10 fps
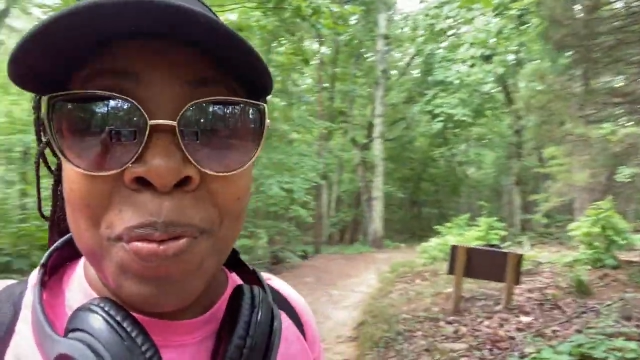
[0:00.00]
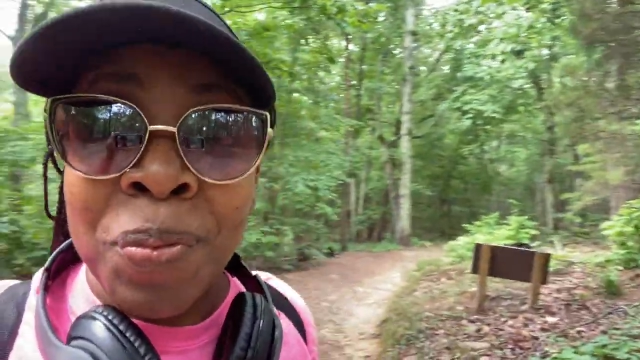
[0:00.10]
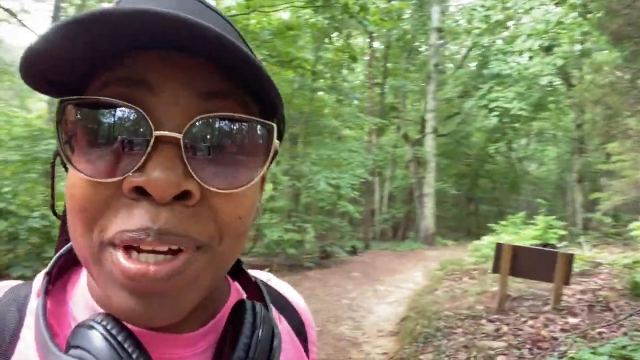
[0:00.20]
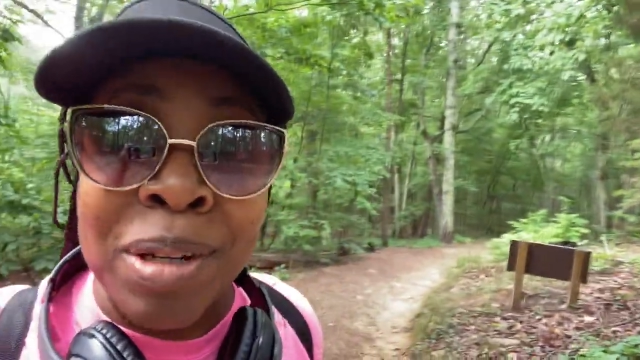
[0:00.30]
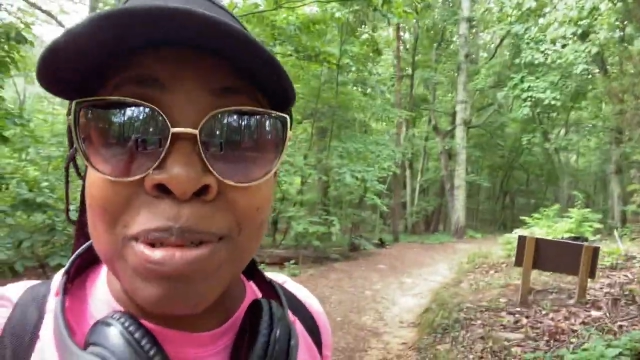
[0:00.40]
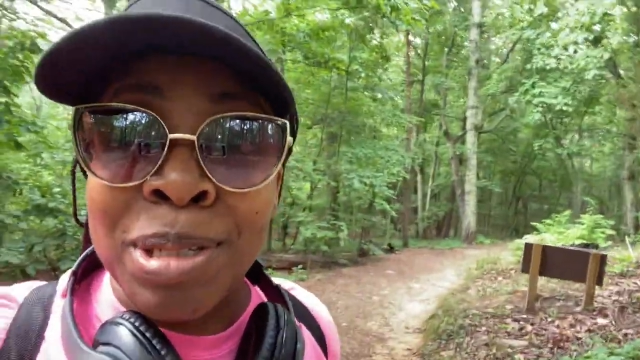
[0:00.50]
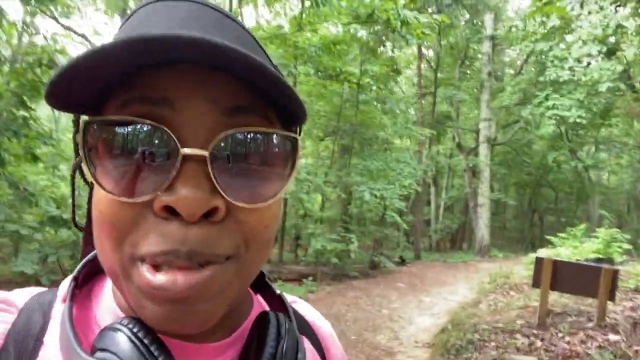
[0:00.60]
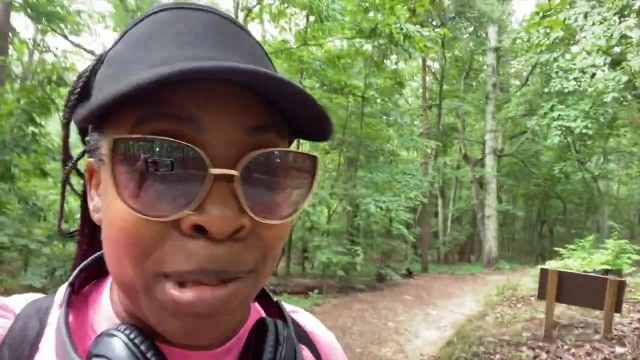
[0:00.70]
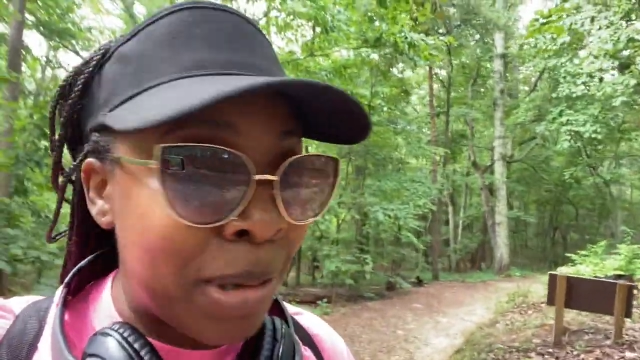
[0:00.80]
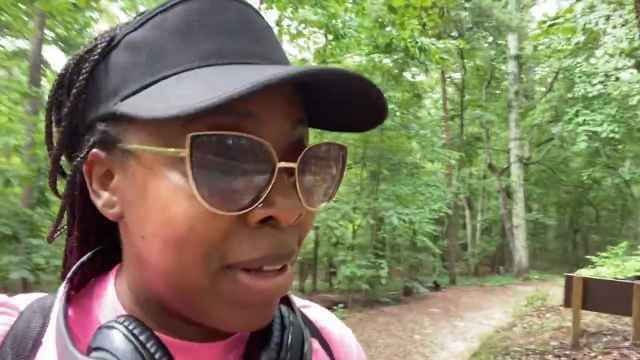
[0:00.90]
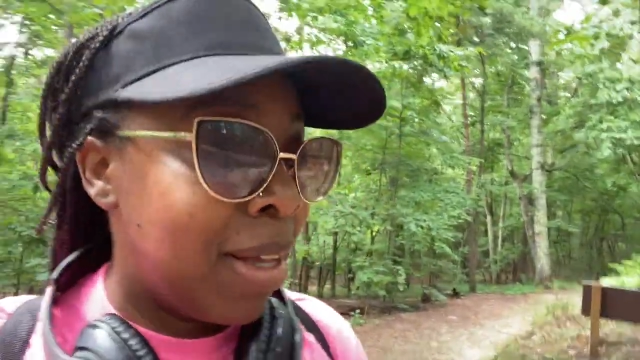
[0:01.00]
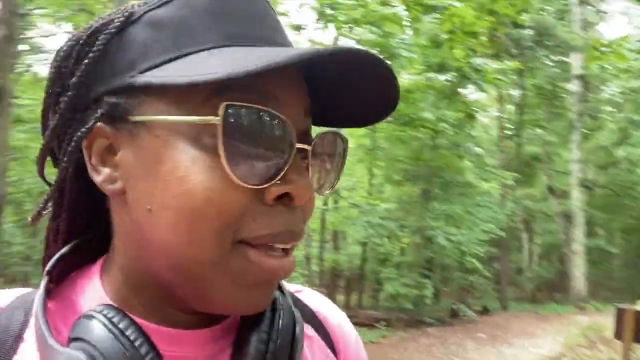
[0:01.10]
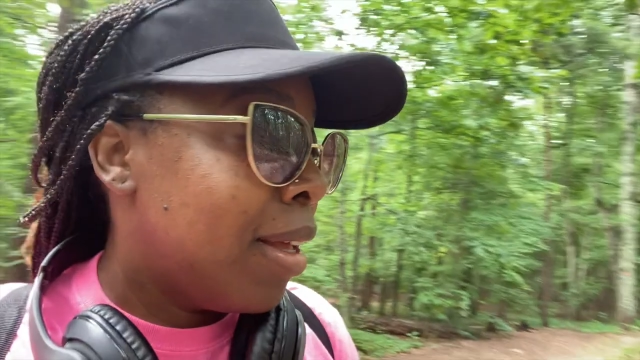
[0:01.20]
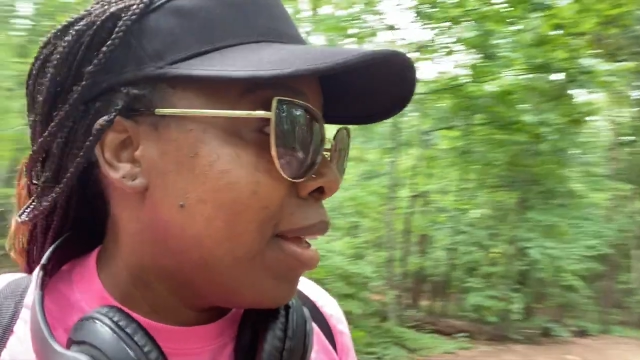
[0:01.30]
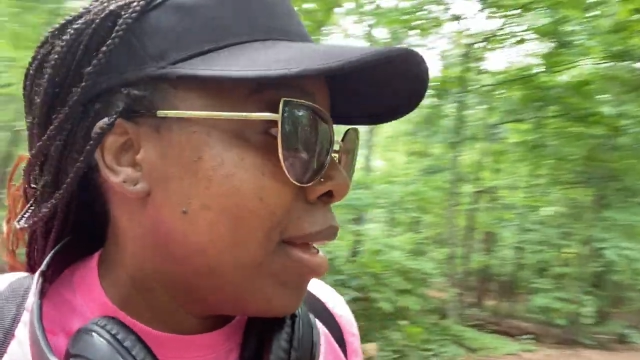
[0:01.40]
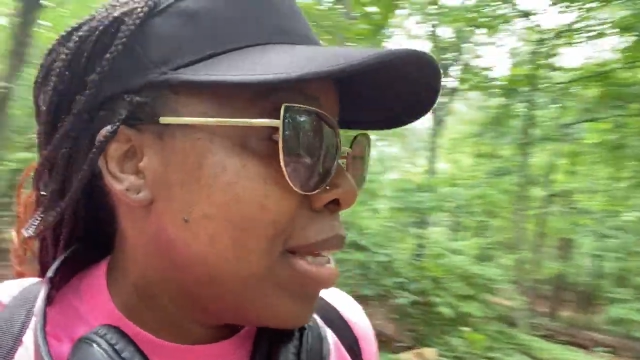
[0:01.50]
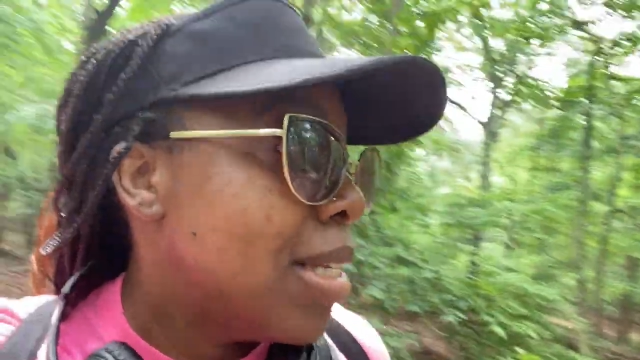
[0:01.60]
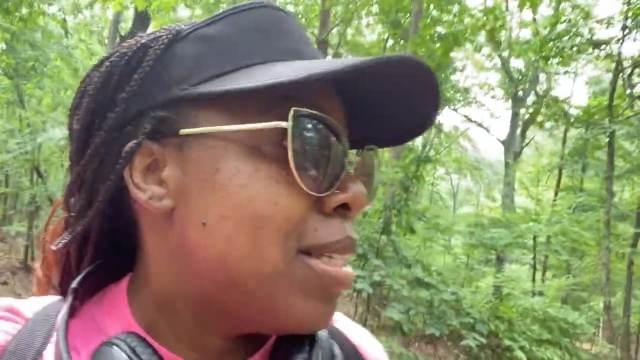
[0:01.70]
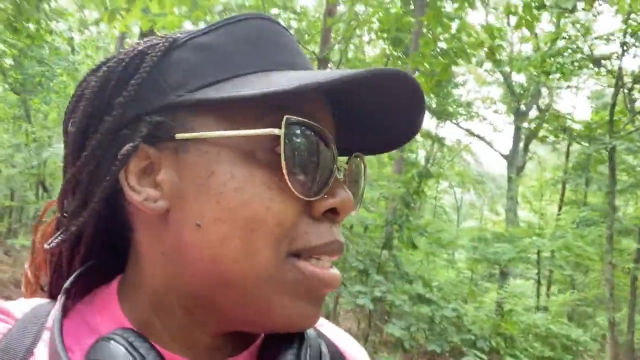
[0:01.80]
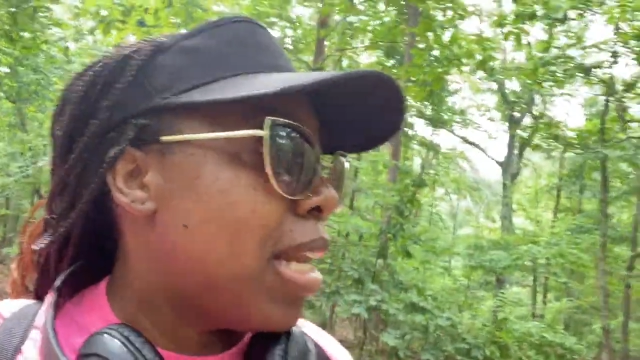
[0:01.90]
we don't do
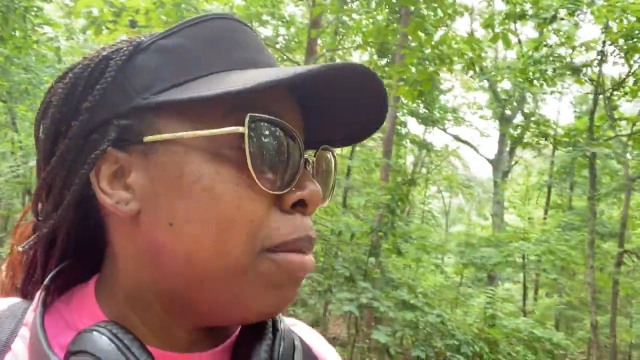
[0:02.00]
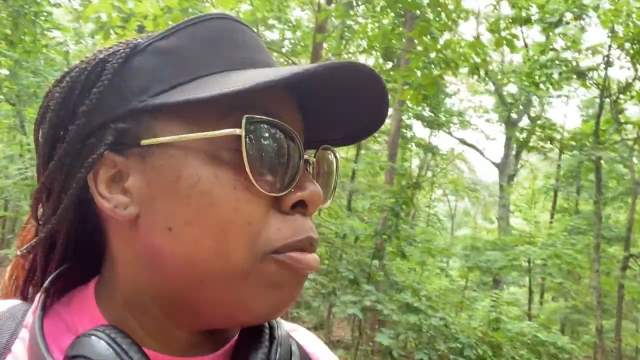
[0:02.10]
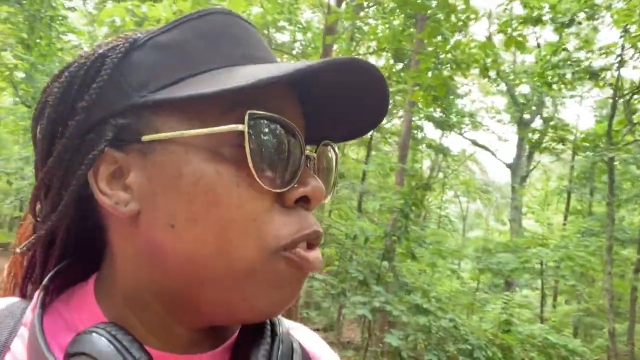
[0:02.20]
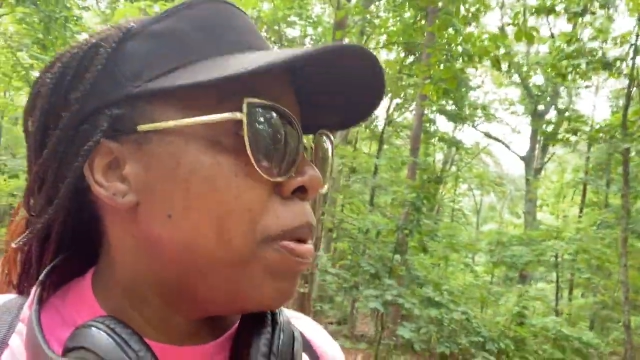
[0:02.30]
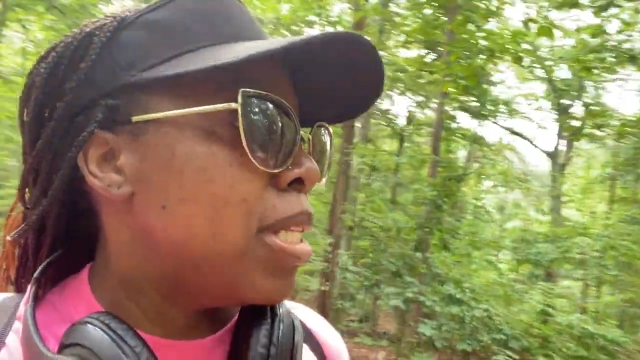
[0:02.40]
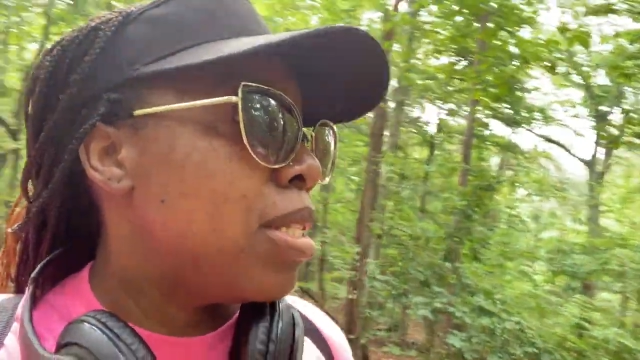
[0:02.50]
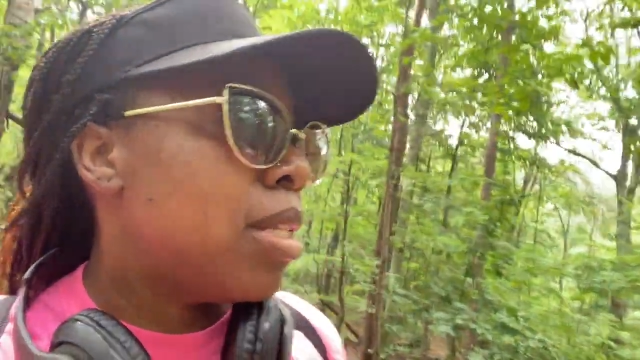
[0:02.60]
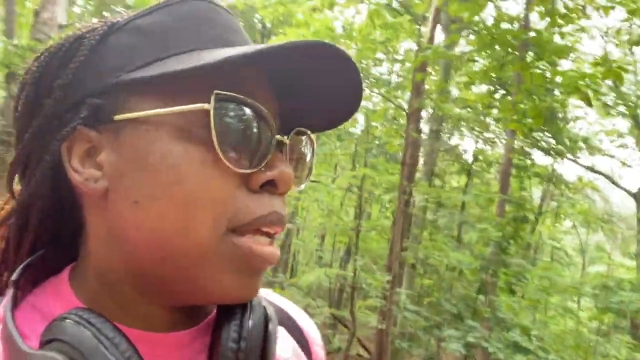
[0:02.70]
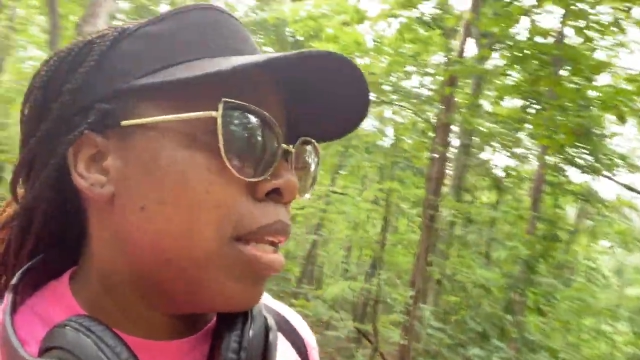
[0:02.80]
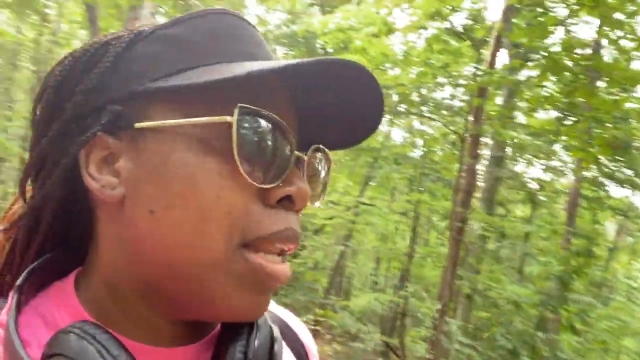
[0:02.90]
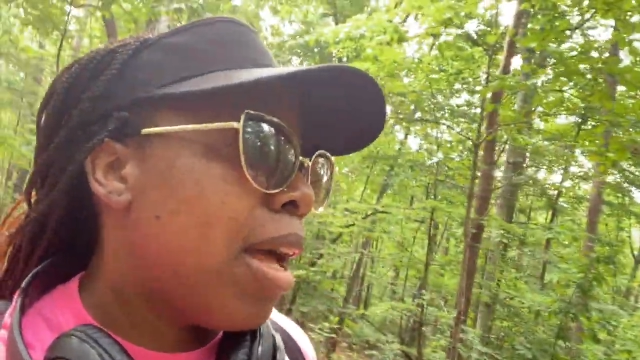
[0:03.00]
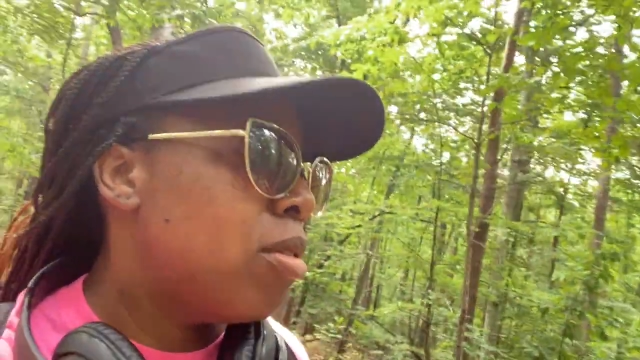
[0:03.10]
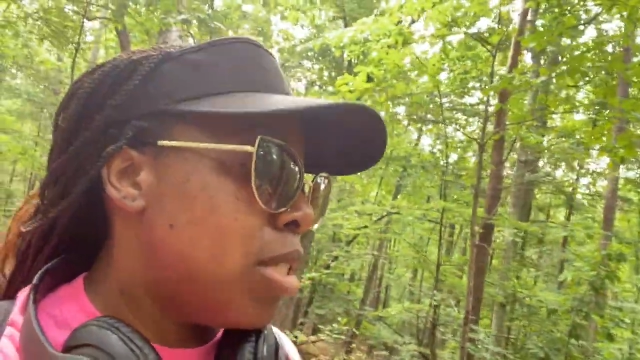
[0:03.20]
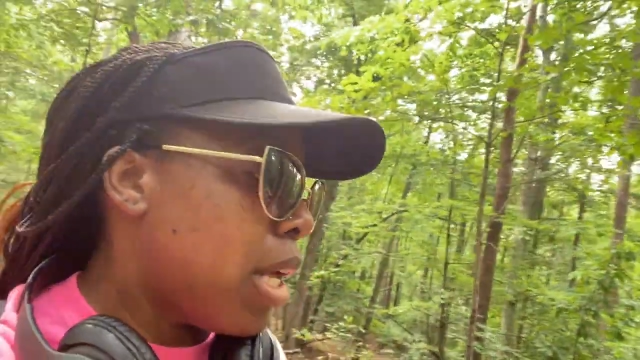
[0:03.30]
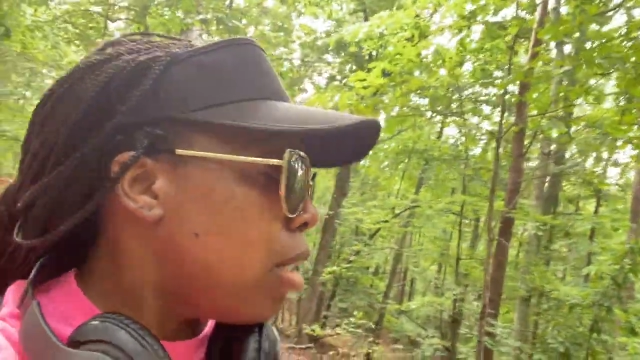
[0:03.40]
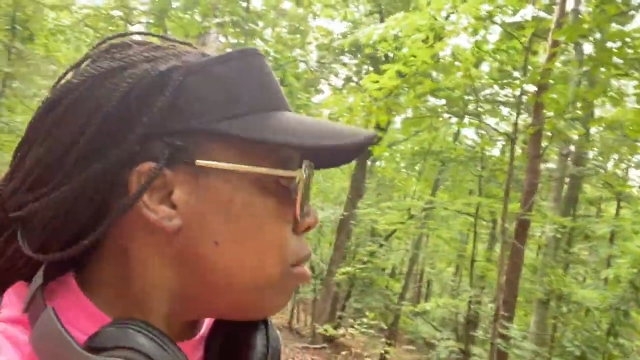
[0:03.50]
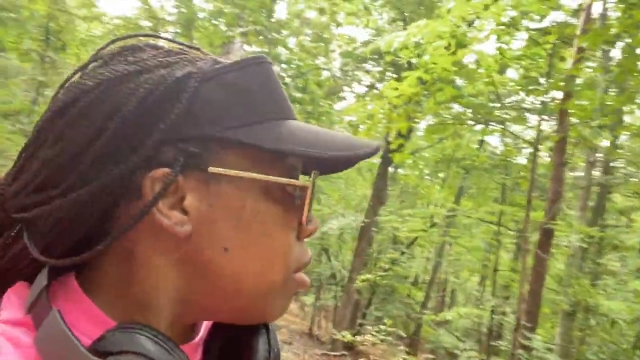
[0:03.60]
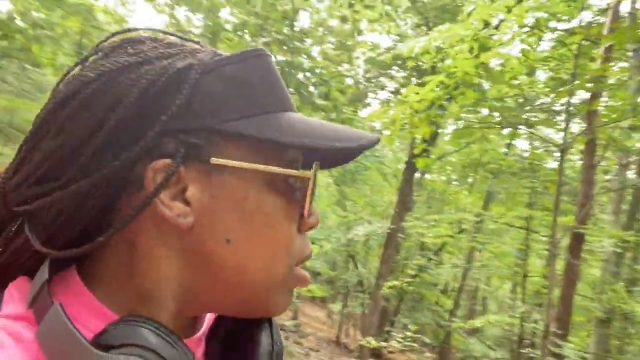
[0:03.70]
sudden movements and loud sounds.